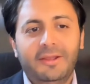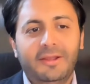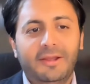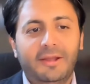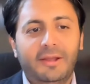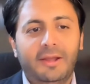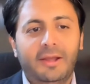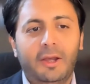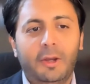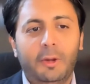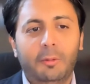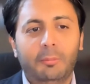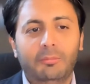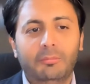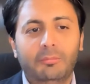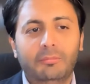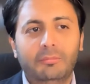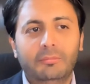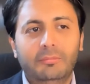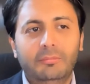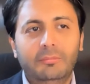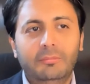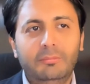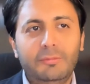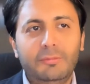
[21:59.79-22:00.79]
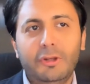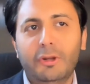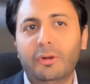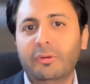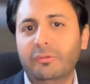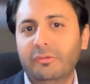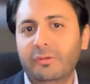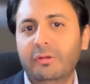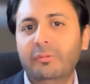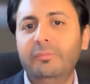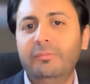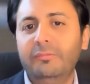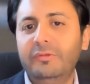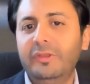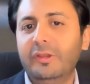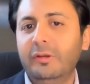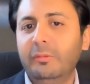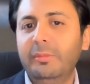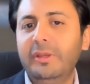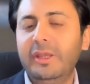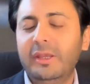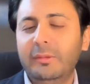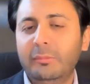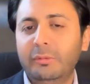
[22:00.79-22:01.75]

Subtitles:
they'll be